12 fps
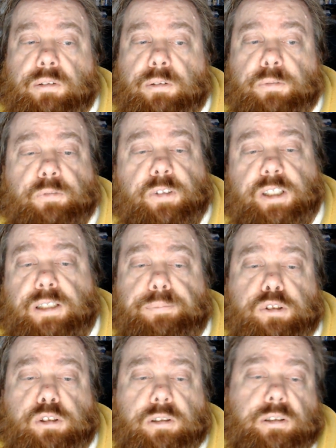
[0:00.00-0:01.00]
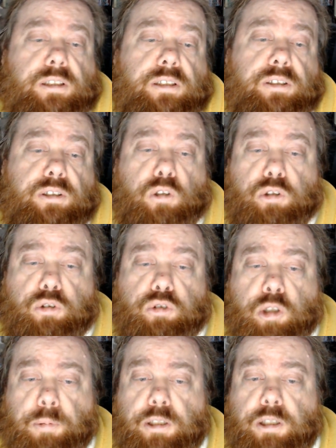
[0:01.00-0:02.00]
Jason Parrish and Dr.
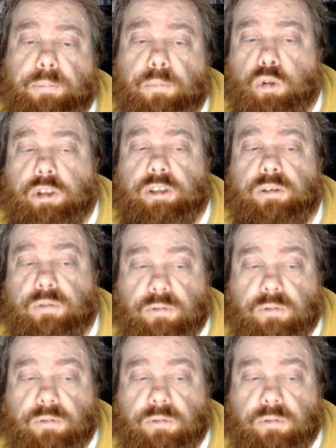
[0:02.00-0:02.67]
Robert Morgan.